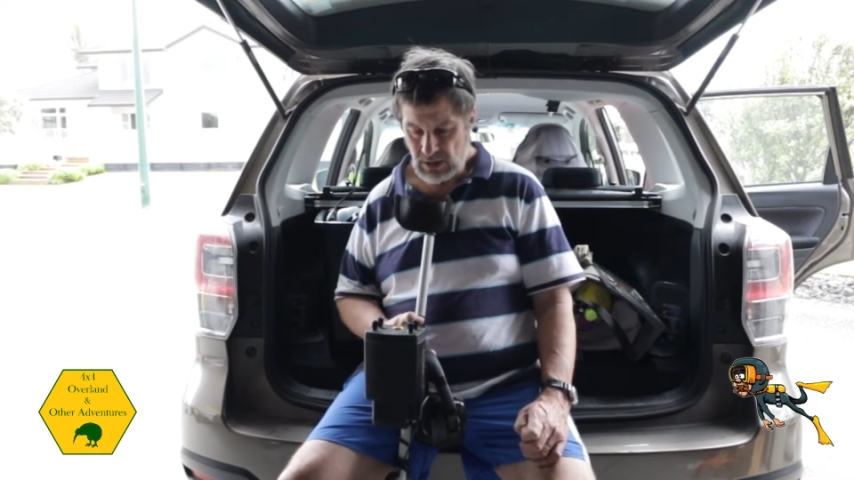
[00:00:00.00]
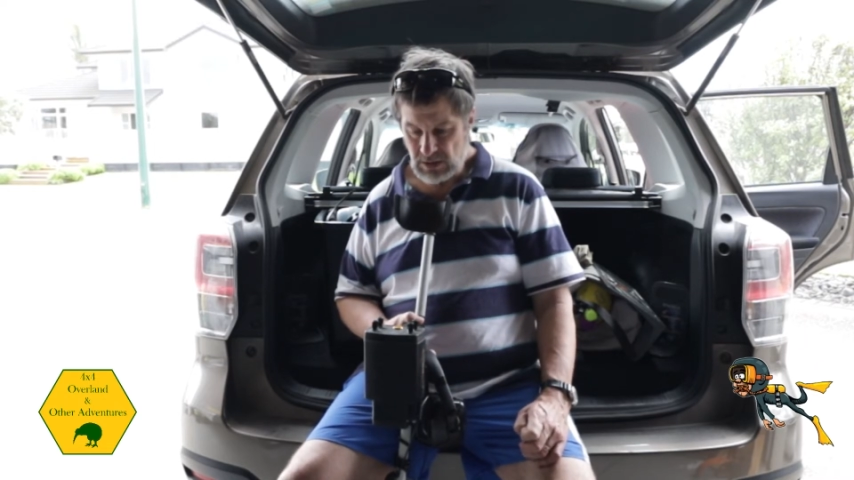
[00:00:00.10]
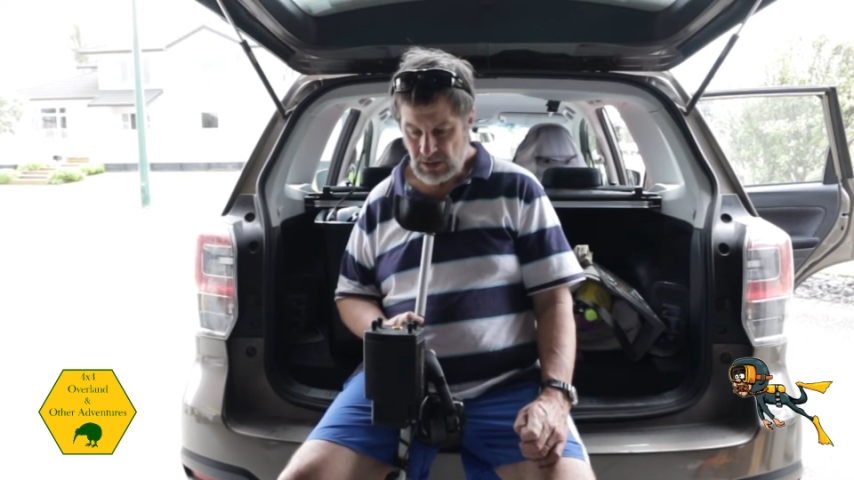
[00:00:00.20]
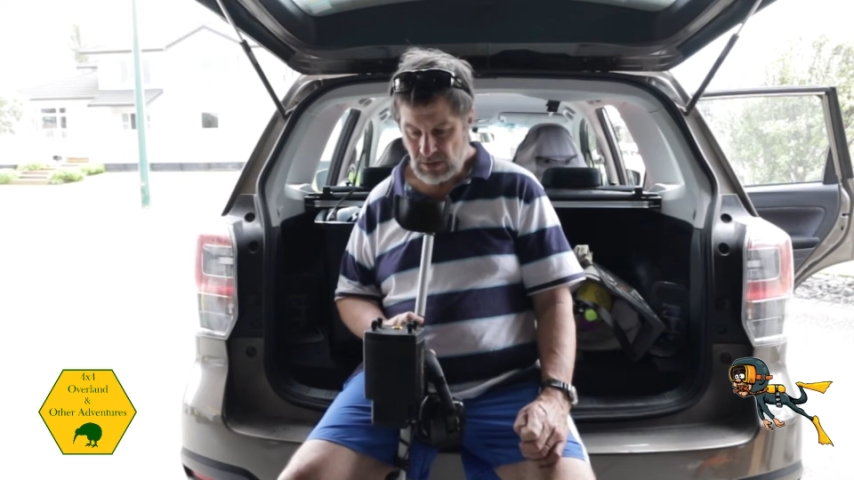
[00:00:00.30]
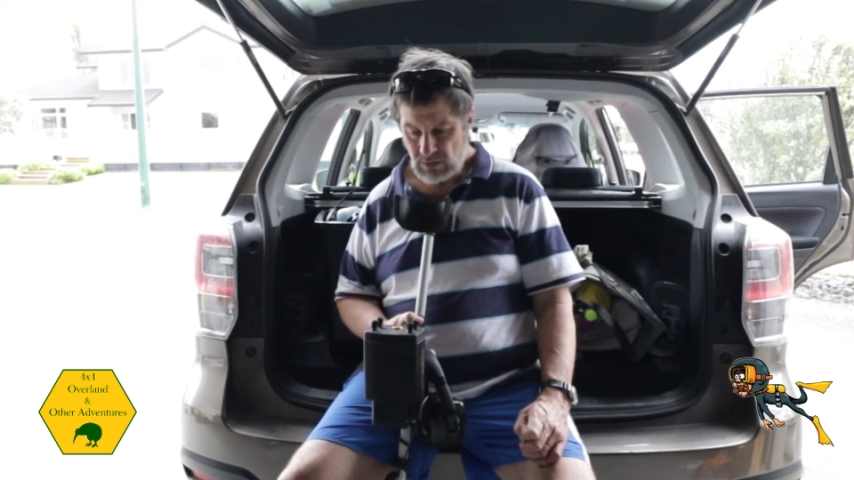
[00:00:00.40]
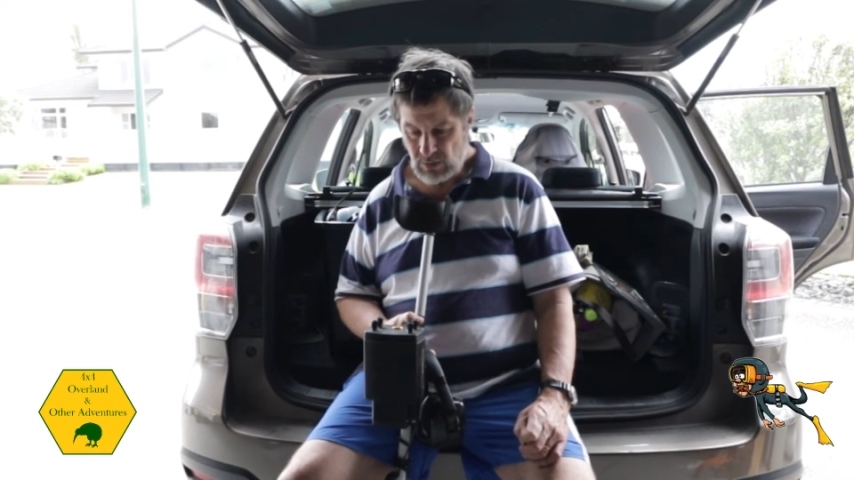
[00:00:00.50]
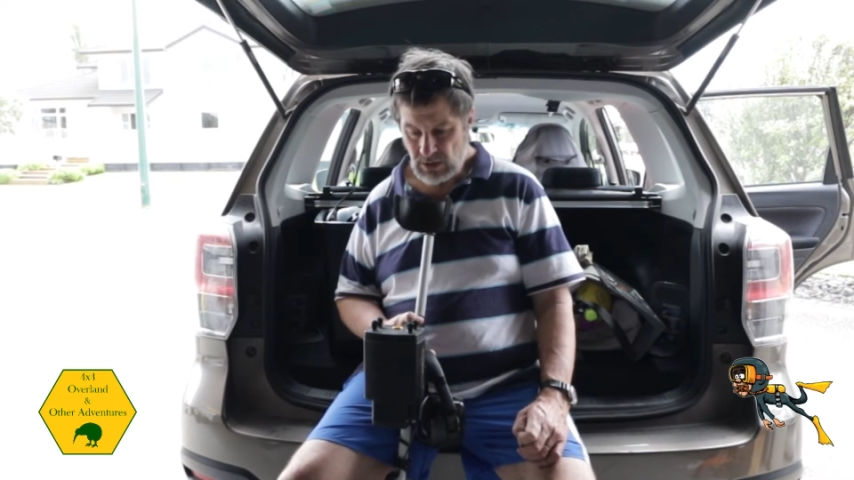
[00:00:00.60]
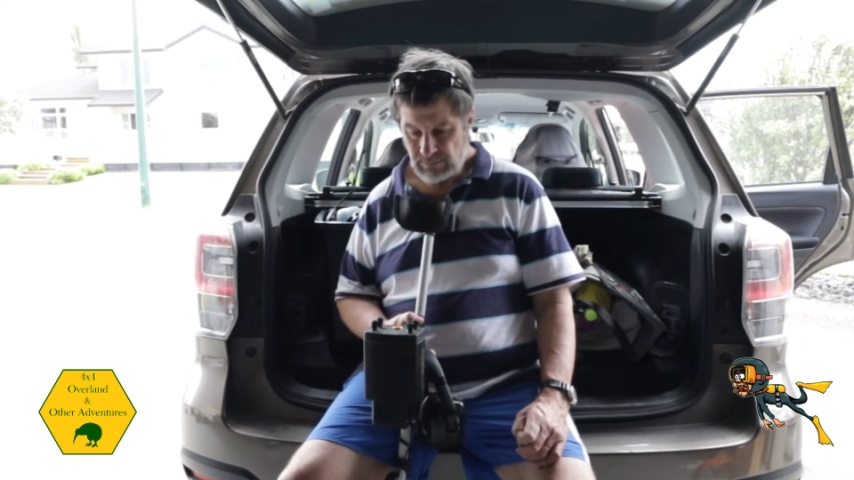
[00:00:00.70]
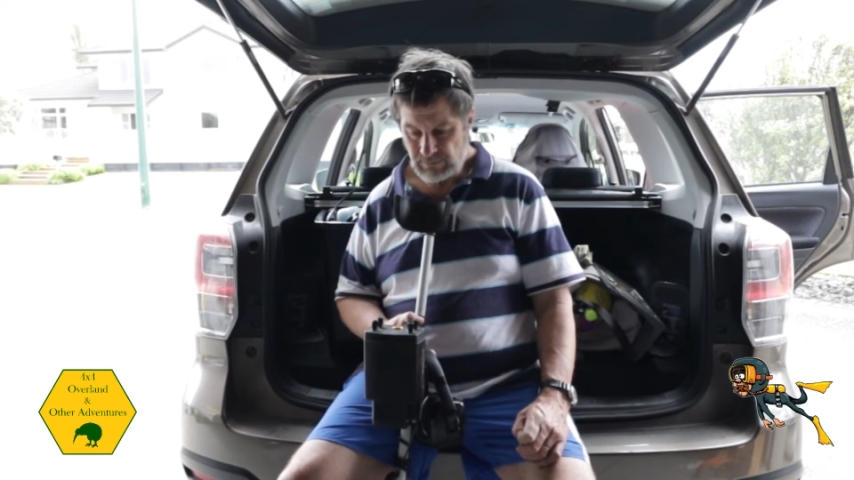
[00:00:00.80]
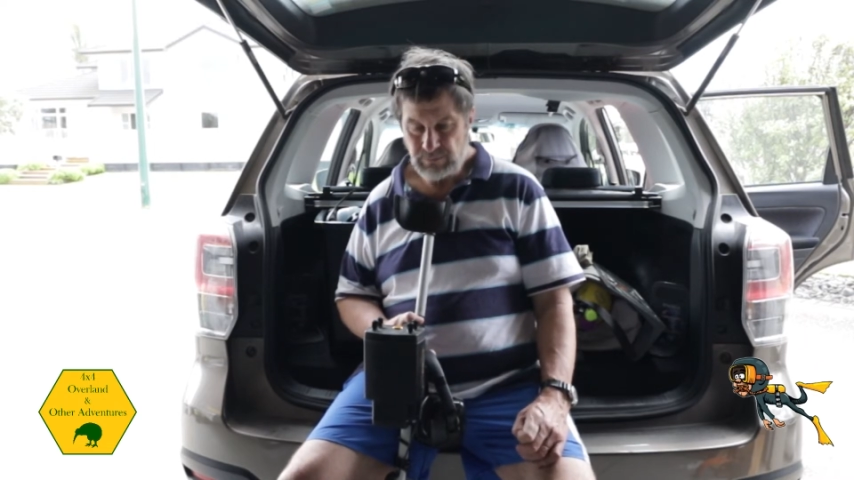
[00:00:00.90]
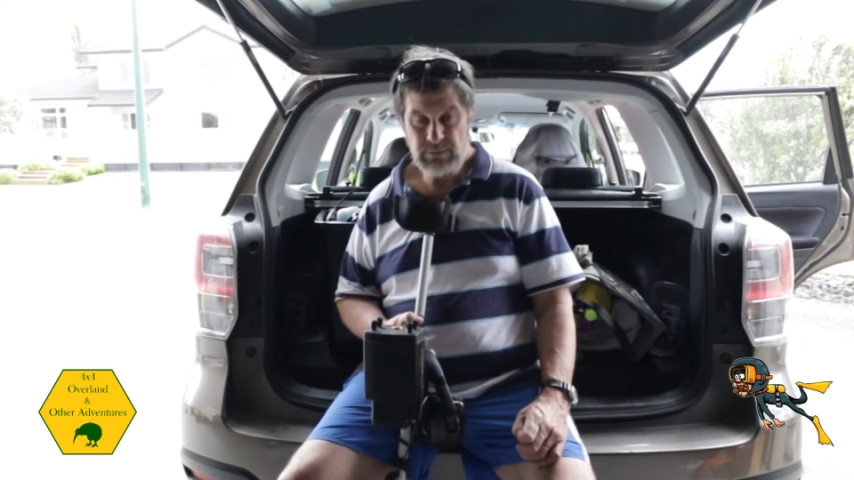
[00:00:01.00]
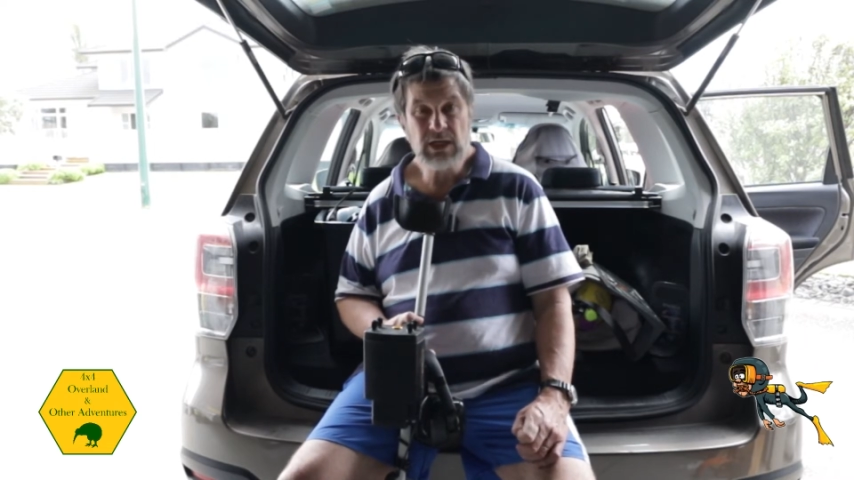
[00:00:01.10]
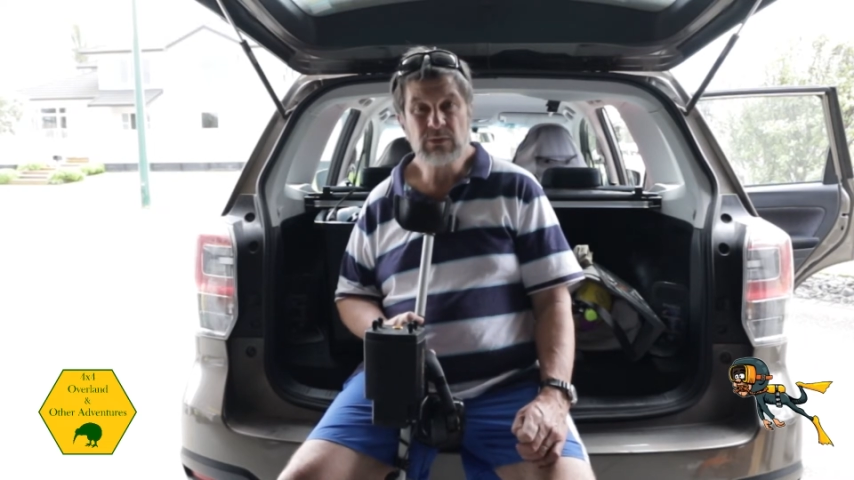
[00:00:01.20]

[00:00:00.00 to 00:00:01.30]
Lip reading: So yeah,